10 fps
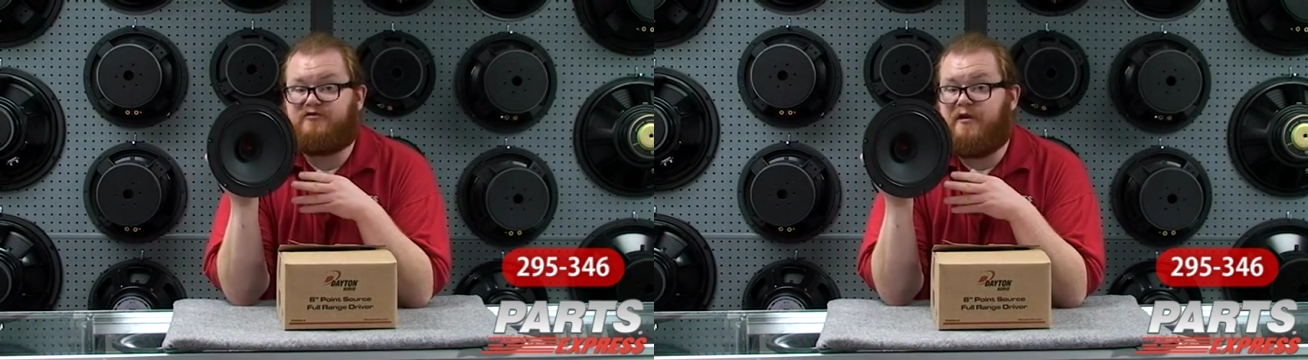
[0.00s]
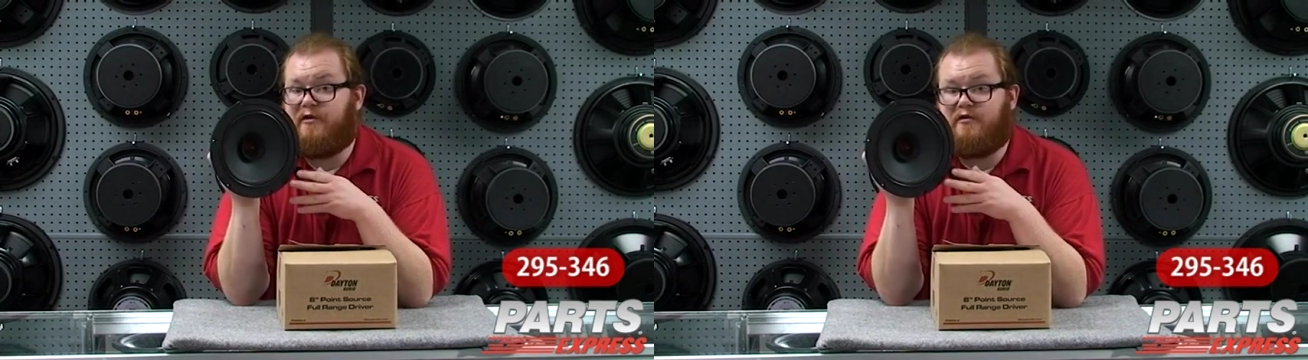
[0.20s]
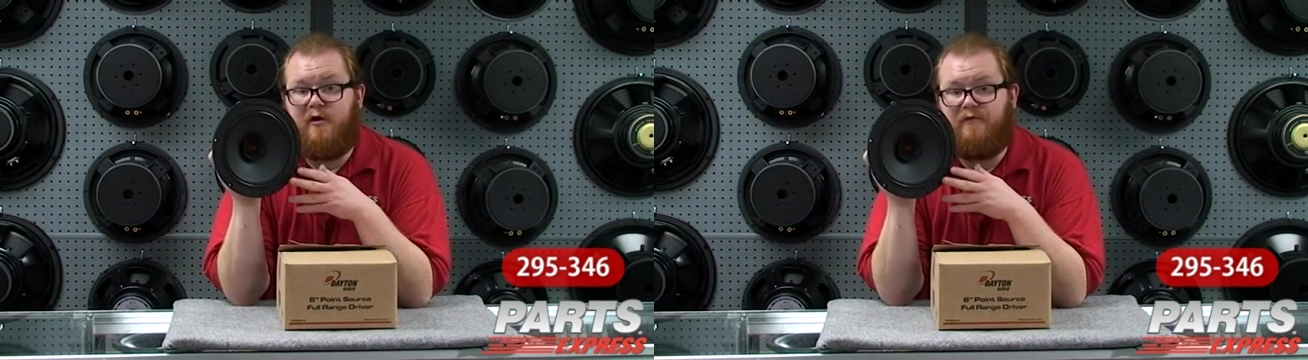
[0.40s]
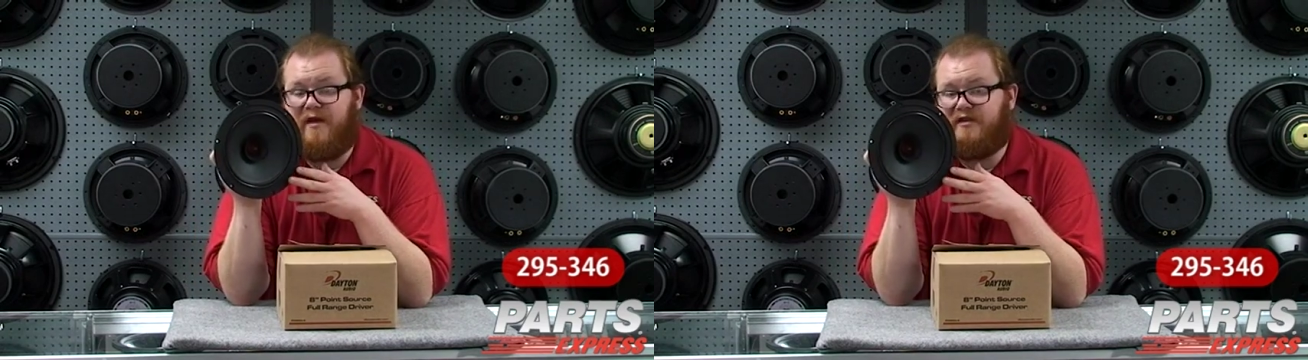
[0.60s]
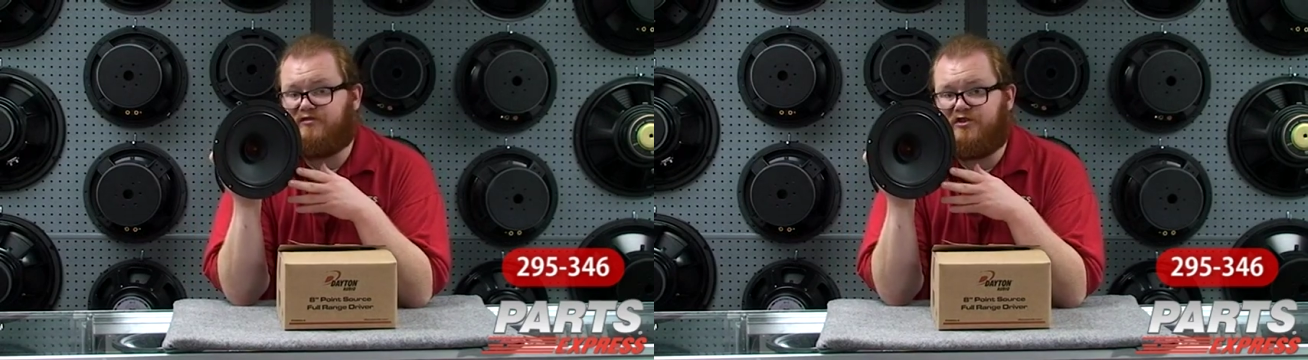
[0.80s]
there are no
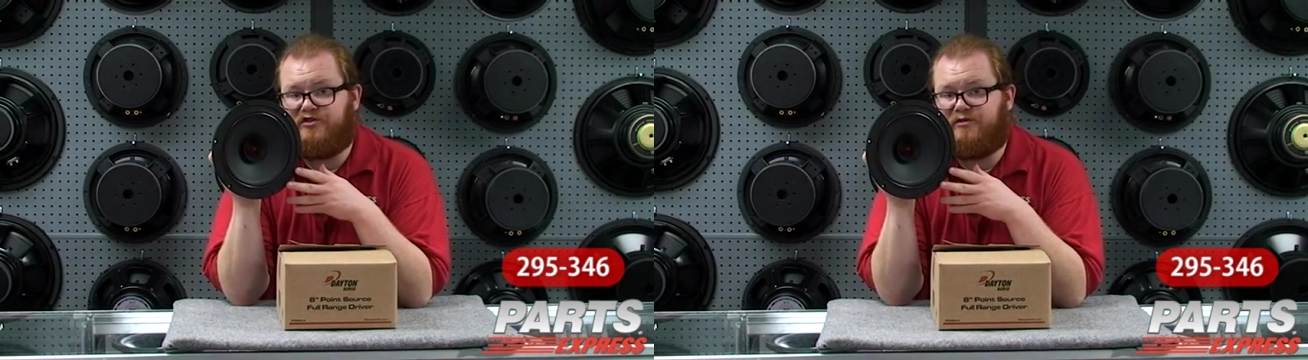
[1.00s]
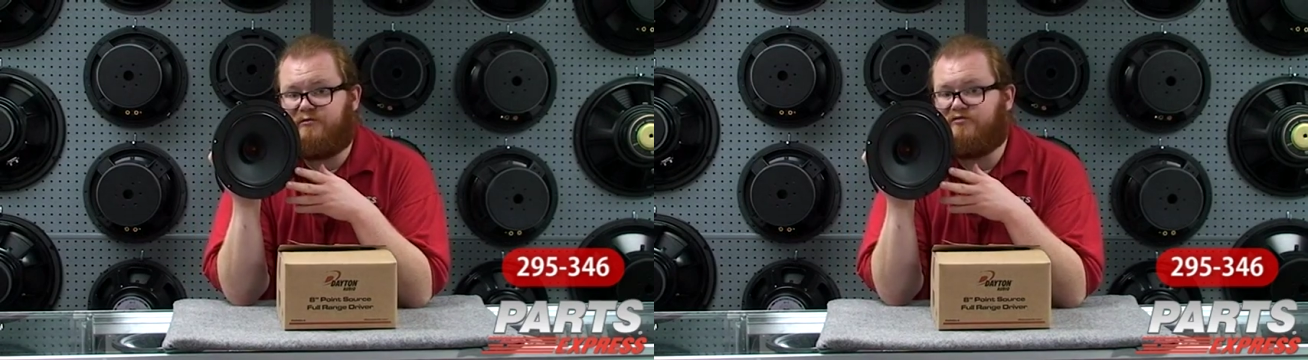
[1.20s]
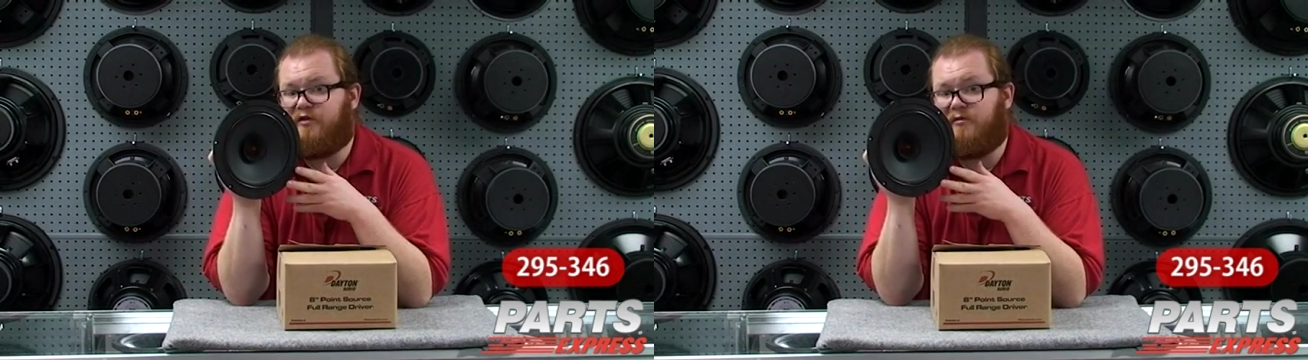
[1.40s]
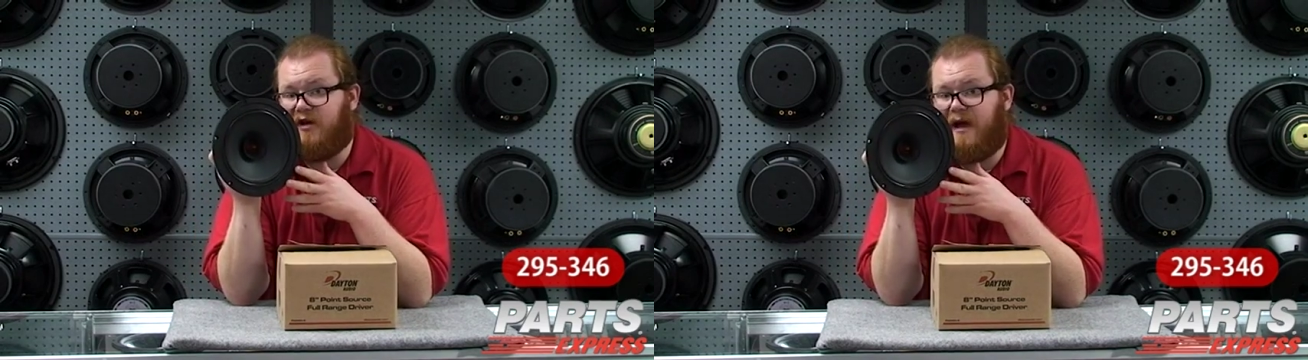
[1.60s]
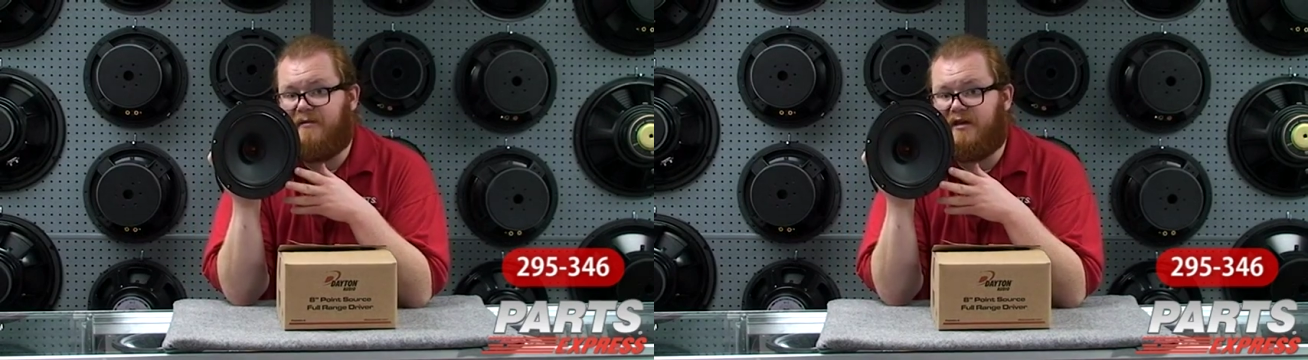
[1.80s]
phase issues, no
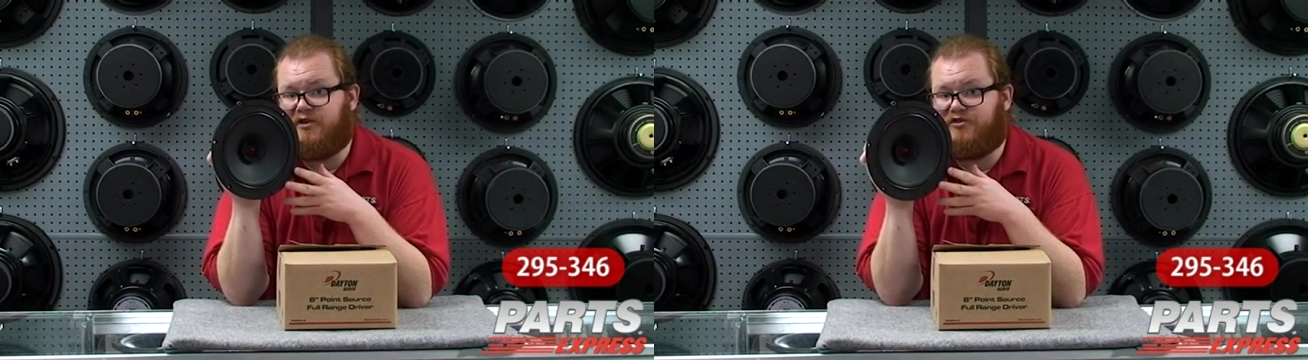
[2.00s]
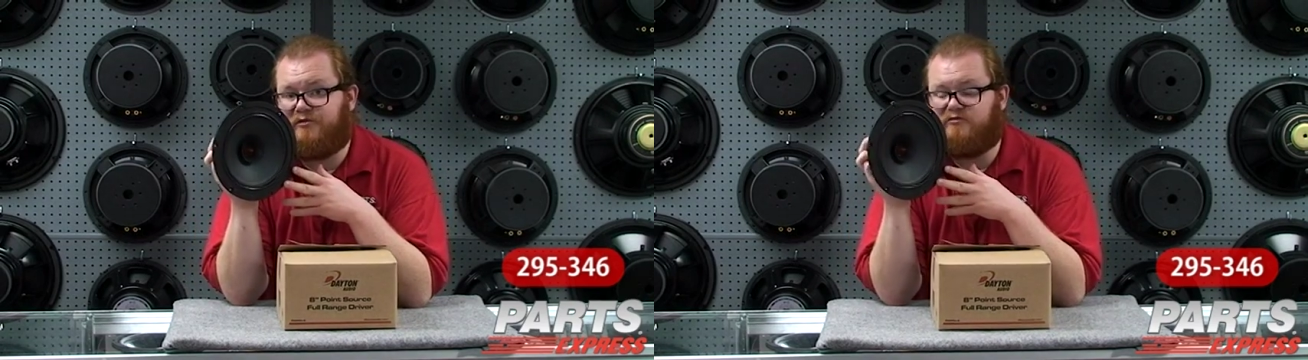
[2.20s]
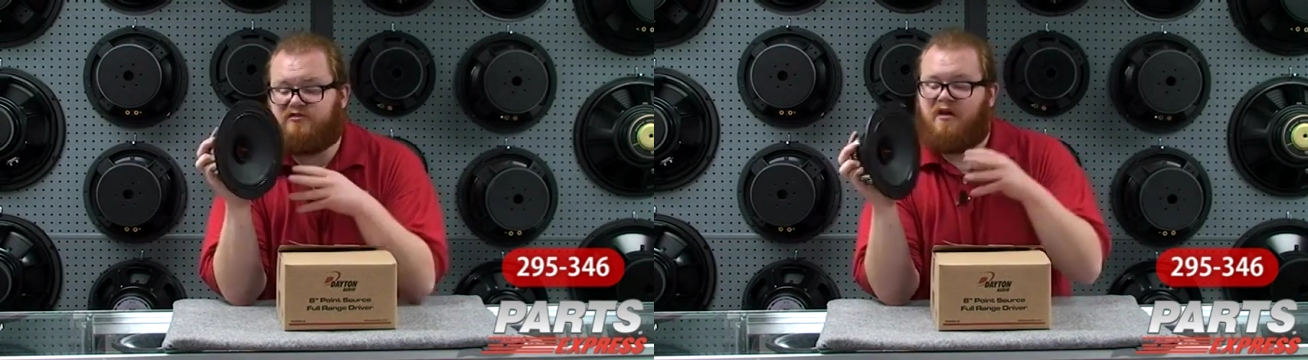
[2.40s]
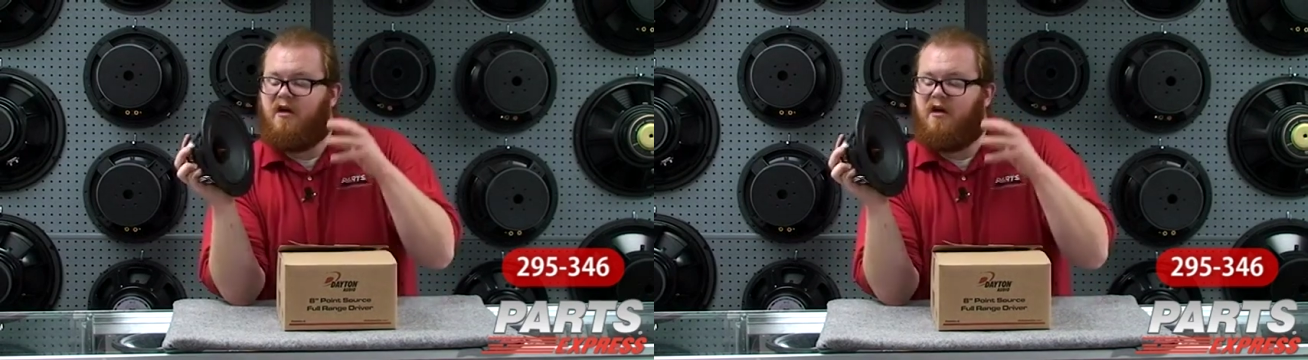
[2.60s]
timing issues.